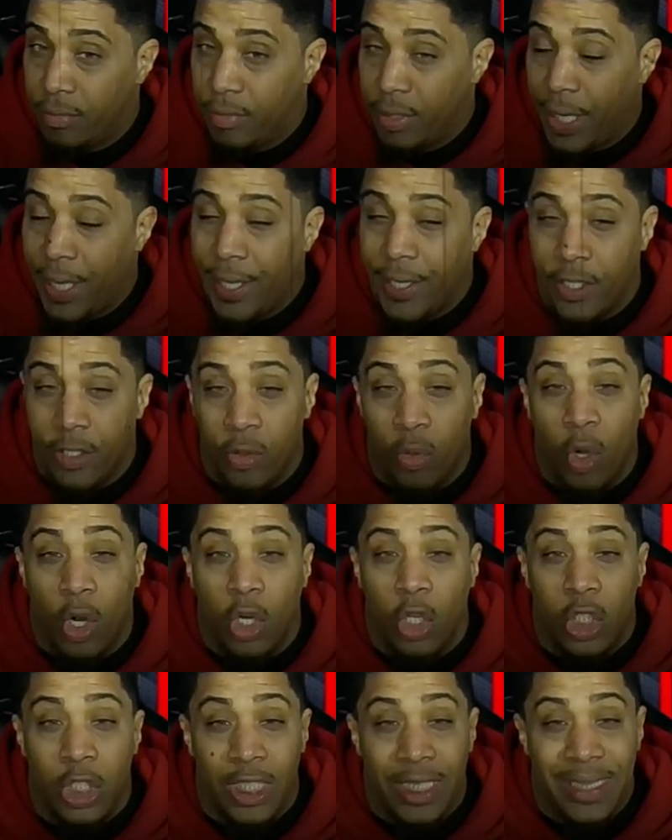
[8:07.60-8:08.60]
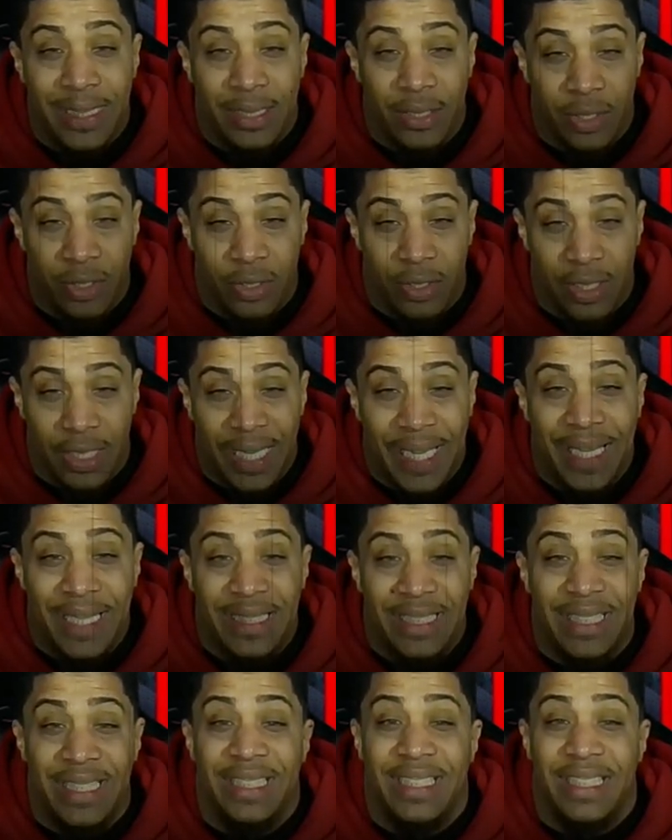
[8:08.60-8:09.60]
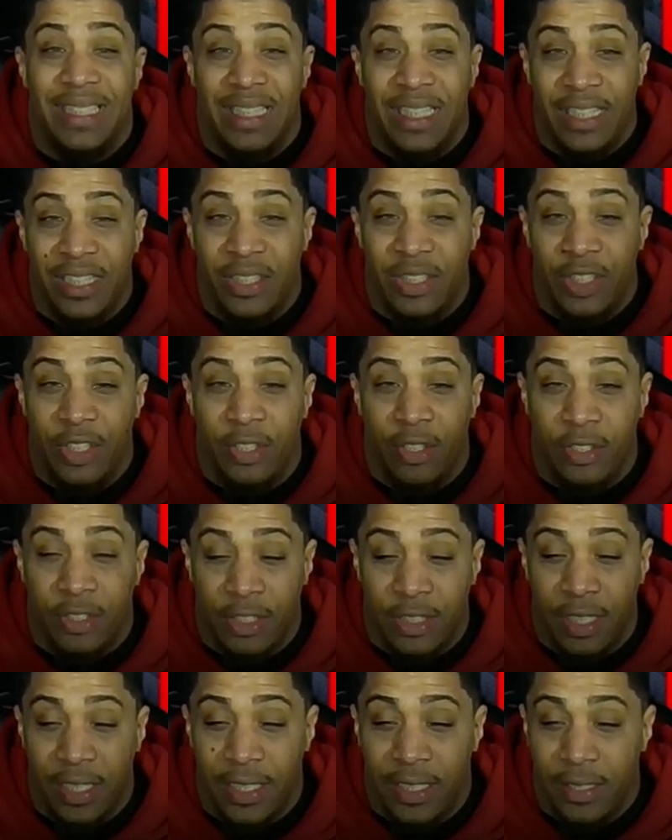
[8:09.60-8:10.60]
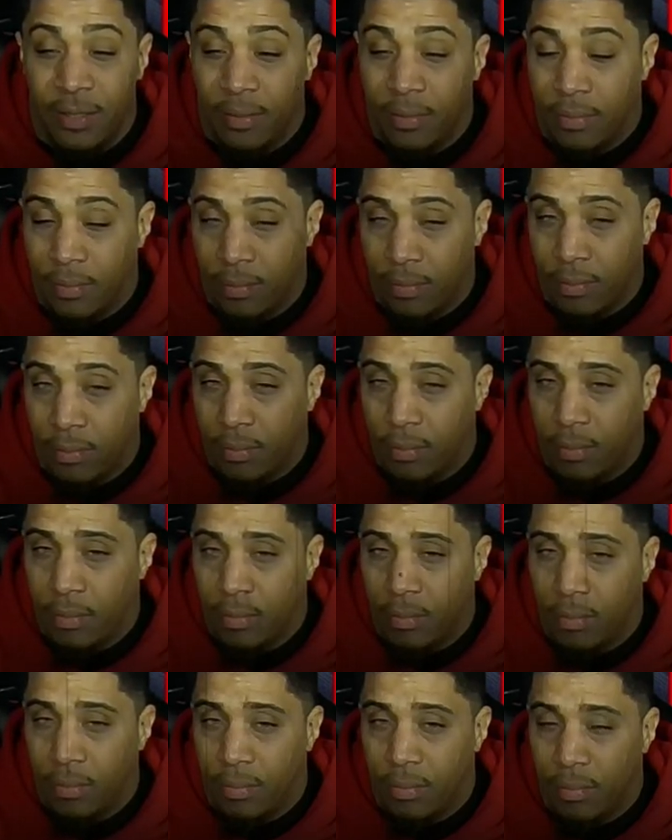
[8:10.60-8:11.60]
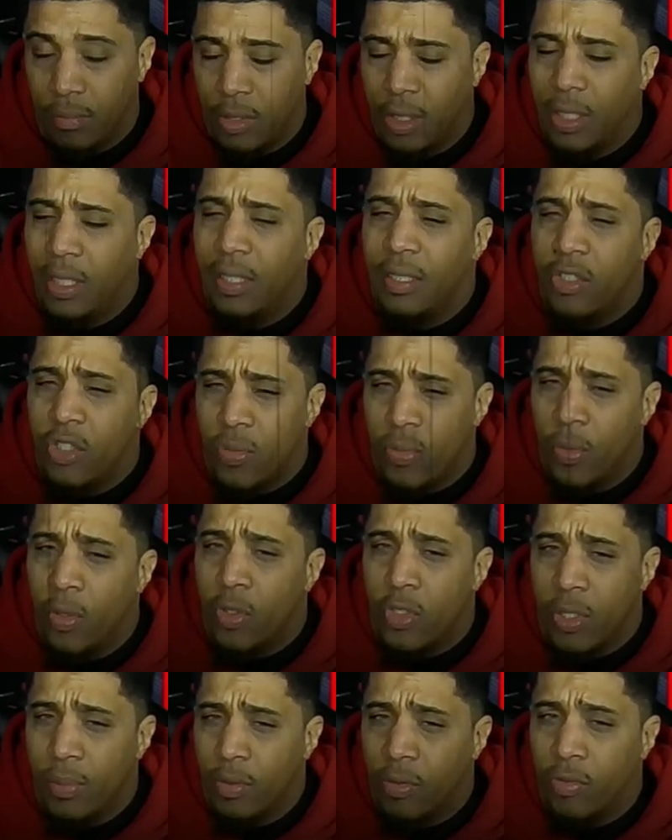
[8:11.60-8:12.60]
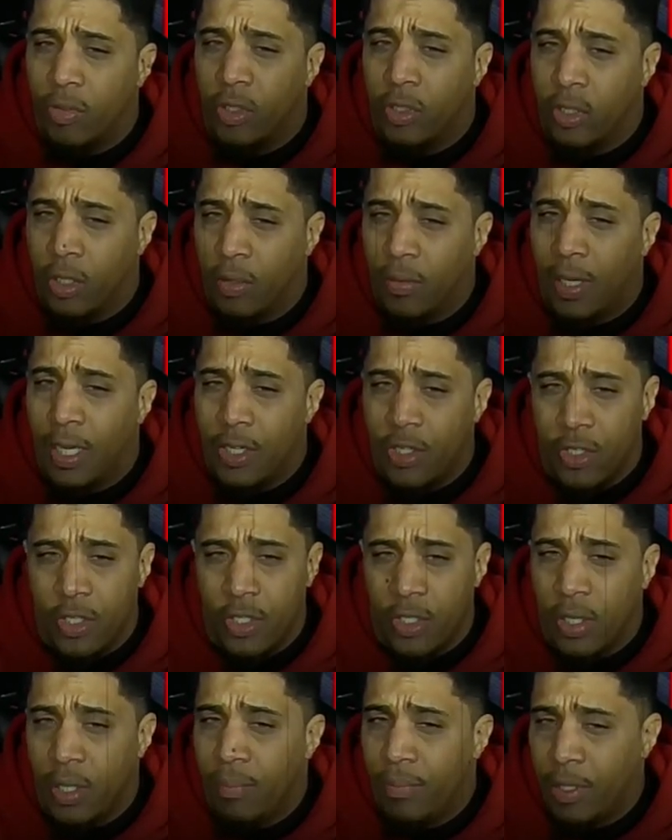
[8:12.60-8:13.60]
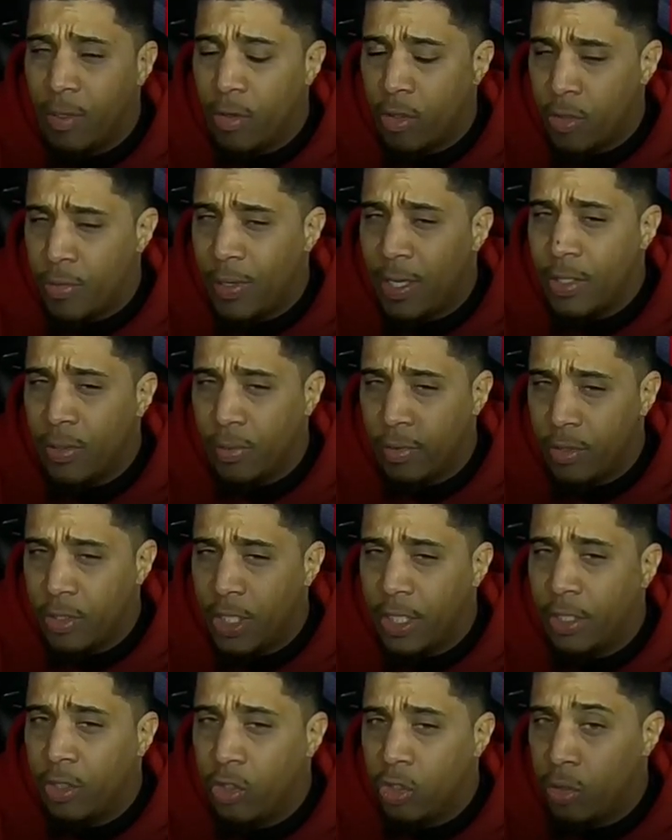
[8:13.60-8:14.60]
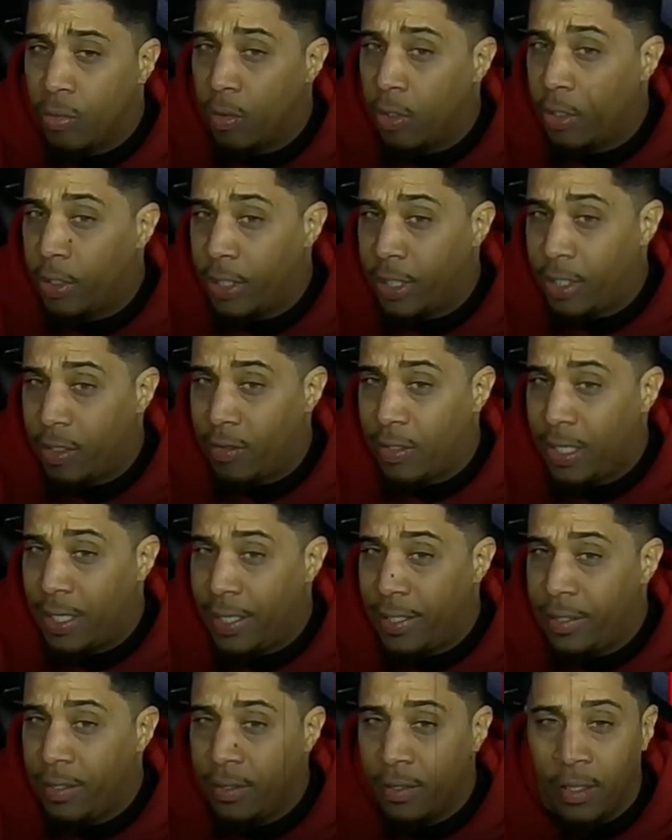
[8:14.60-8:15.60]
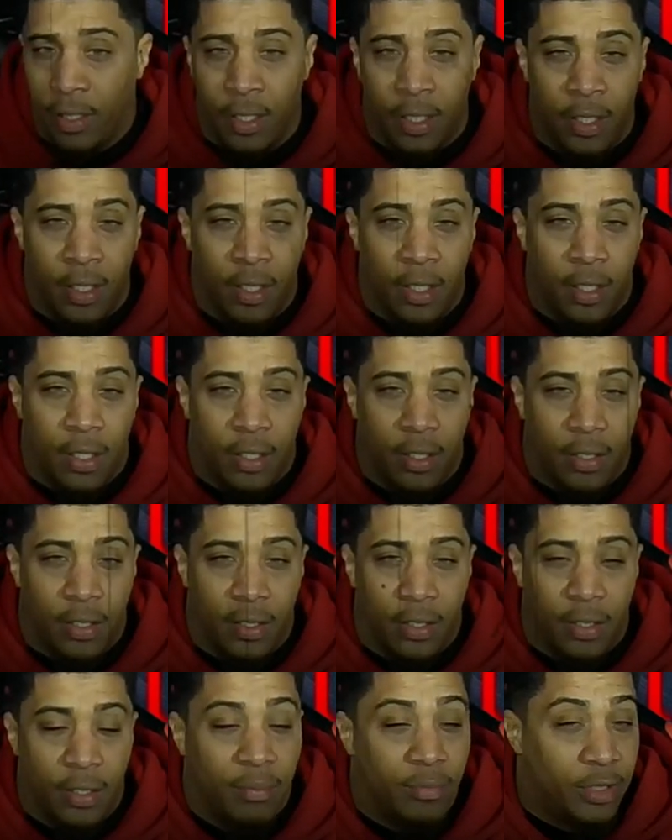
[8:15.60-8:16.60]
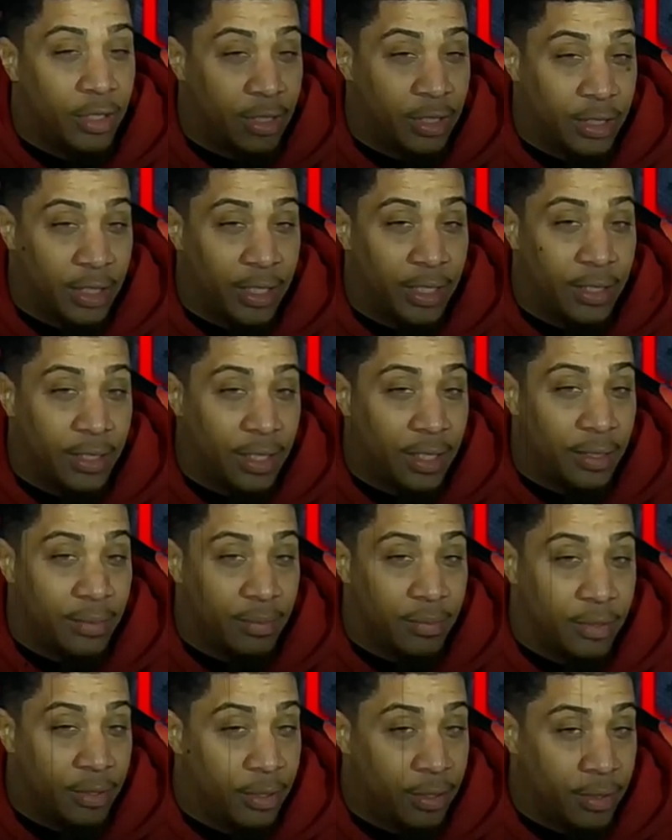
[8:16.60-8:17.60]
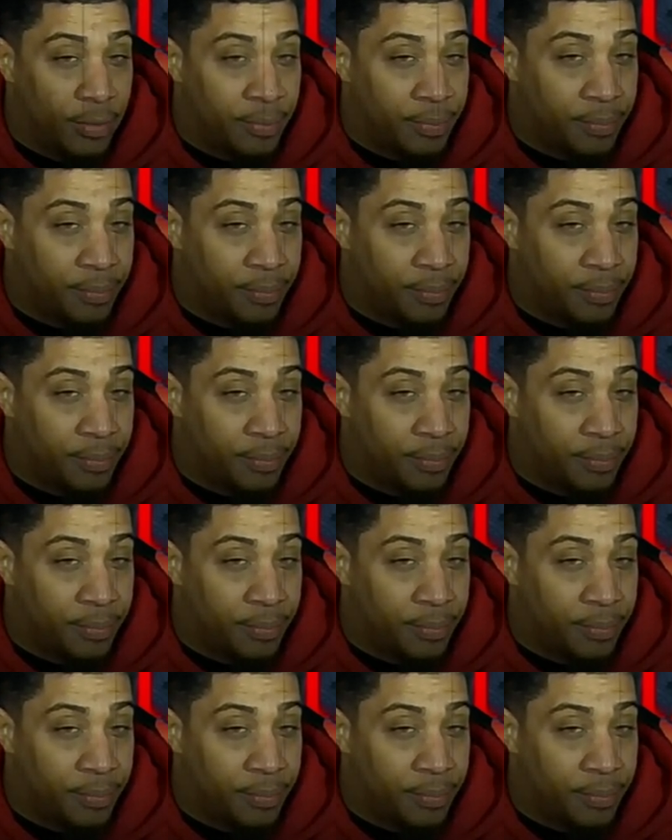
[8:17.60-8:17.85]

and you are legal age and it's legal in your state, smoke some before you go watch this and be responsible and take an Uber or get a ride. Just saying that, you know.